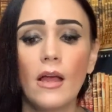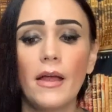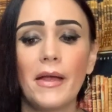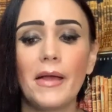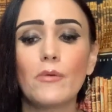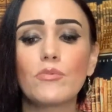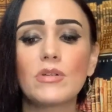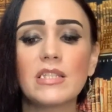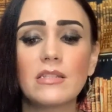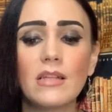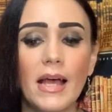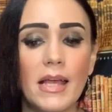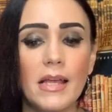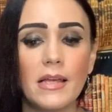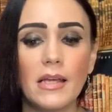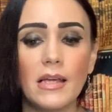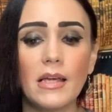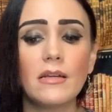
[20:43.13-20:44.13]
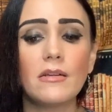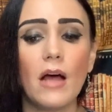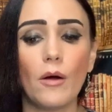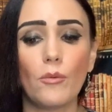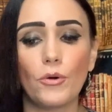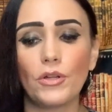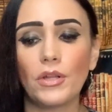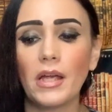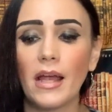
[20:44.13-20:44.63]
It was lanky, not
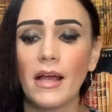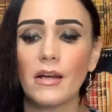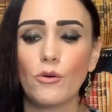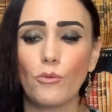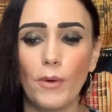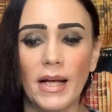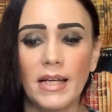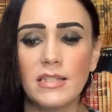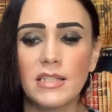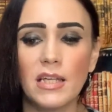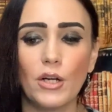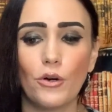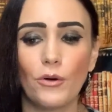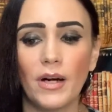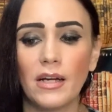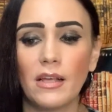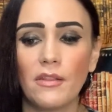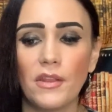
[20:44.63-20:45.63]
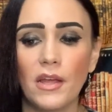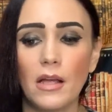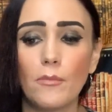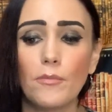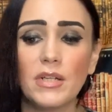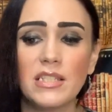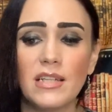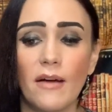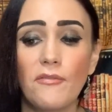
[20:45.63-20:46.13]
really anorexic or anything,
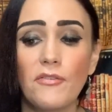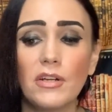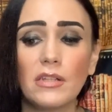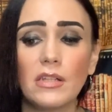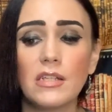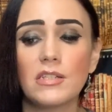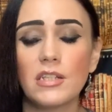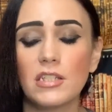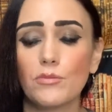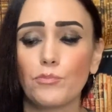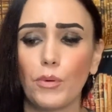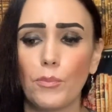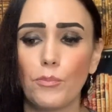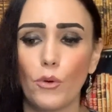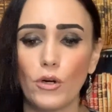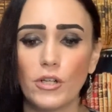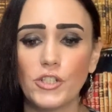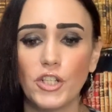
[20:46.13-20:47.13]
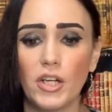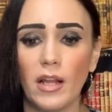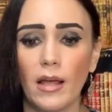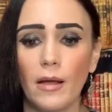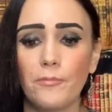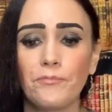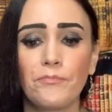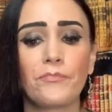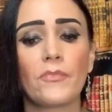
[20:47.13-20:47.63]
but definitely disproportionate.
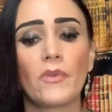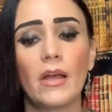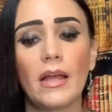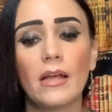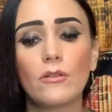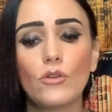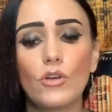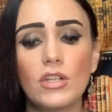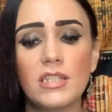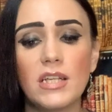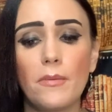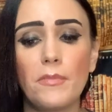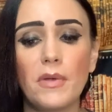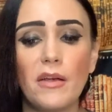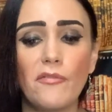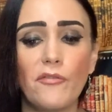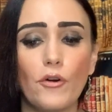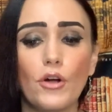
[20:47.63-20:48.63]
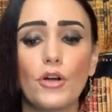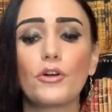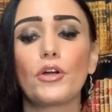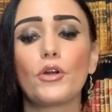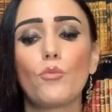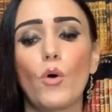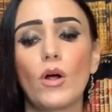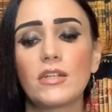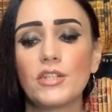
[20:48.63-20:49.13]
It looked at me for a
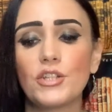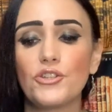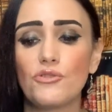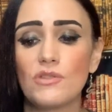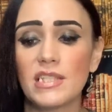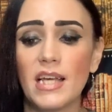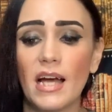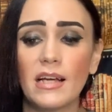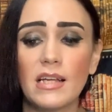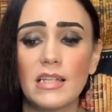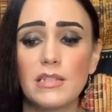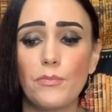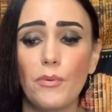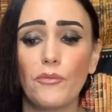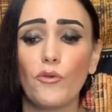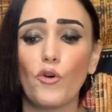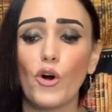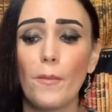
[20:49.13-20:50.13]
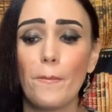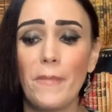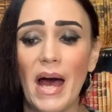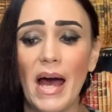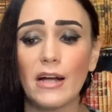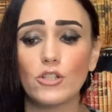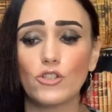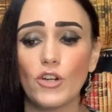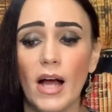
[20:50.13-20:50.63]
good 1 to 2 seconds before it
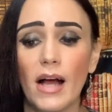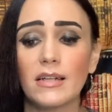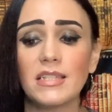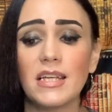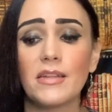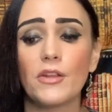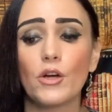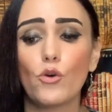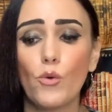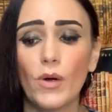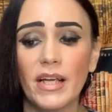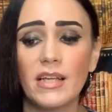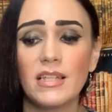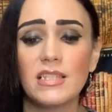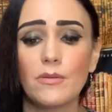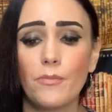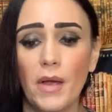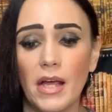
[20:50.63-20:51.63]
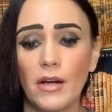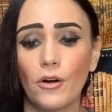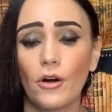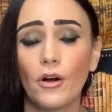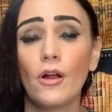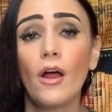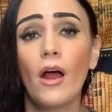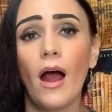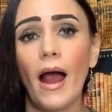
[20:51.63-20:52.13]
backtracked in the quickest
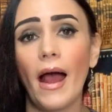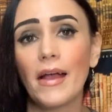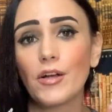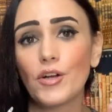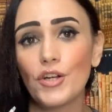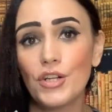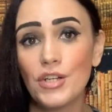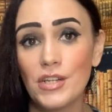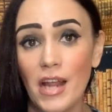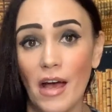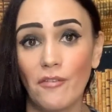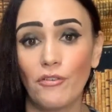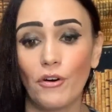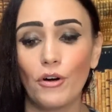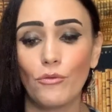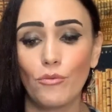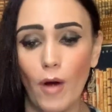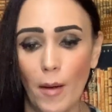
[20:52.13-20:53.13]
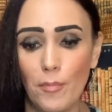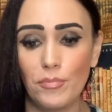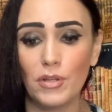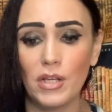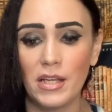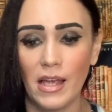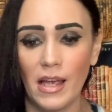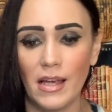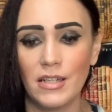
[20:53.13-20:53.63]
manner I could never
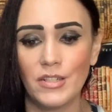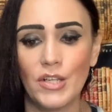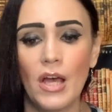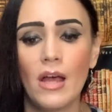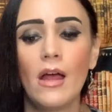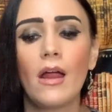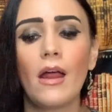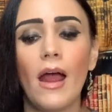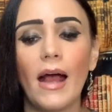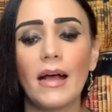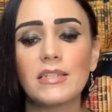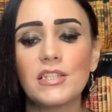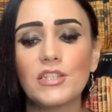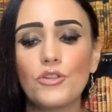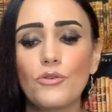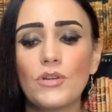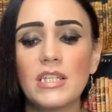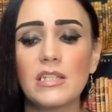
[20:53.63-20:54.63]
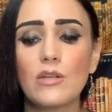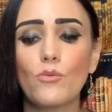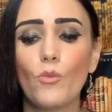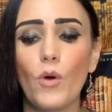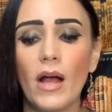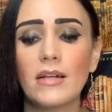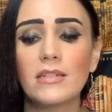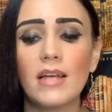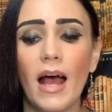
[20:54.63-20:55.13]
replicate. As soon as it
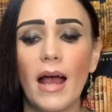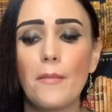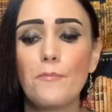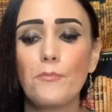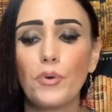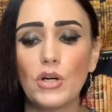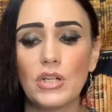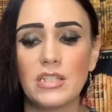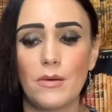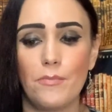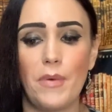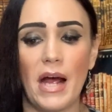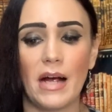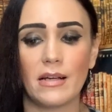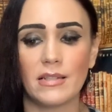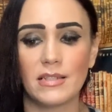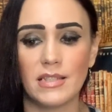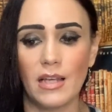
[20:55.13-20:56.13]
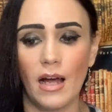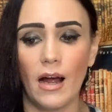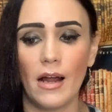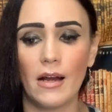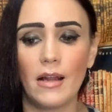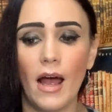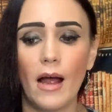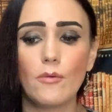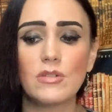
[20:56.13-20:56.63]
went, I booked it back
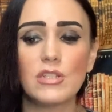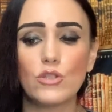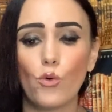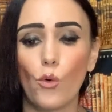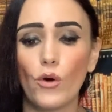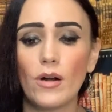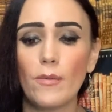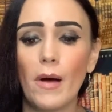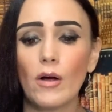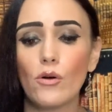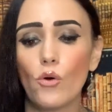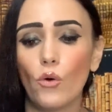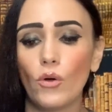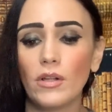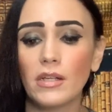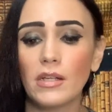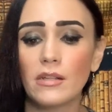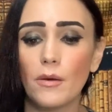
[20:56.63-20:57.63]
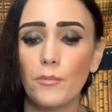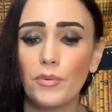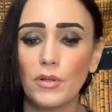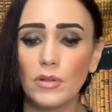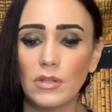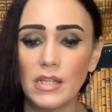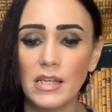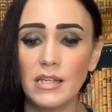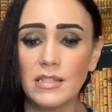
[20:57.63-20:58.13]
inside. I was torn about calling the
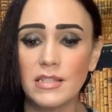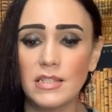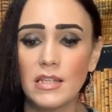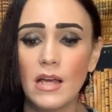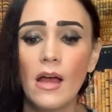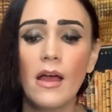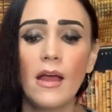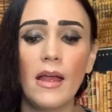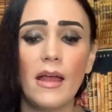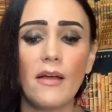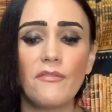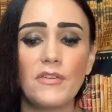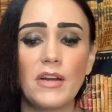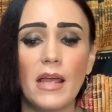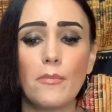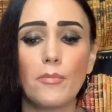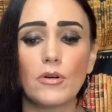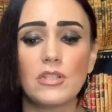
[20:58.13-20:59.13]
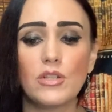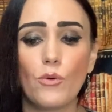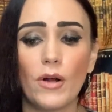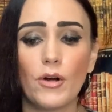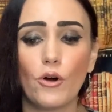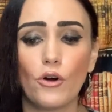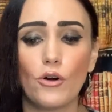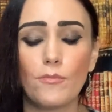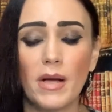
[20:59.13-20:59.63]
police if neighbors who had
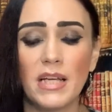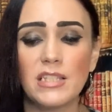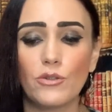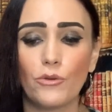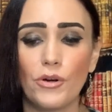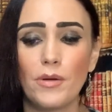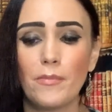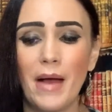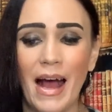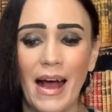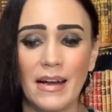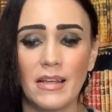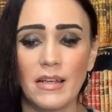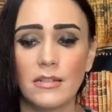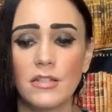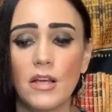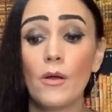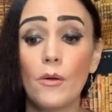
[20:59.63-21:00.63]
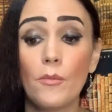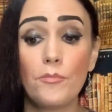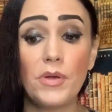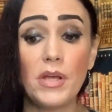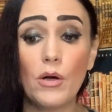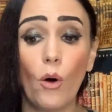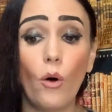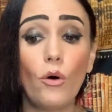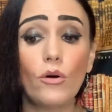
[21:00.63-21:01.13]
heard my scream hadn't.
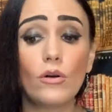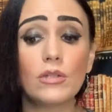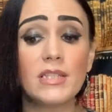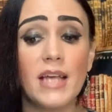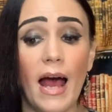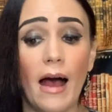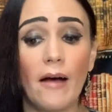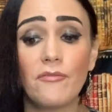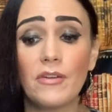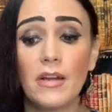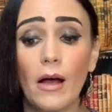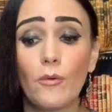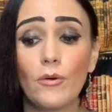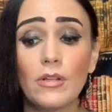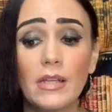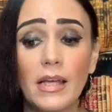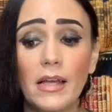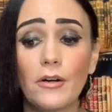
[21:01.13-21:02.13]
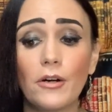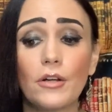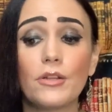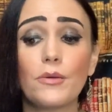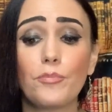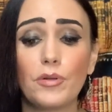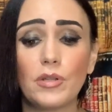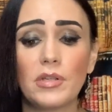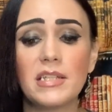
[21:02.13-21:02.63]
Behold, half an hour later, the
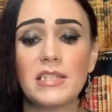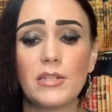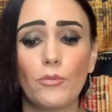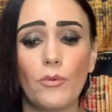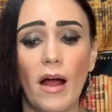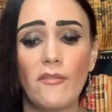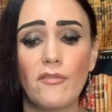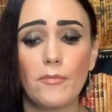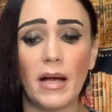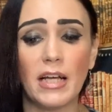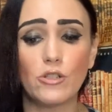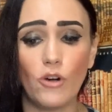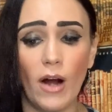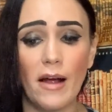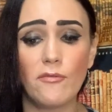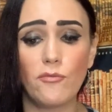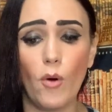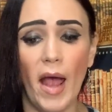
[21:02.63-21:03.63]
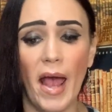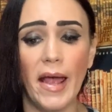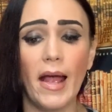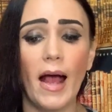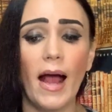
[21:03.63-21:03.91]
police arrive in my driveway.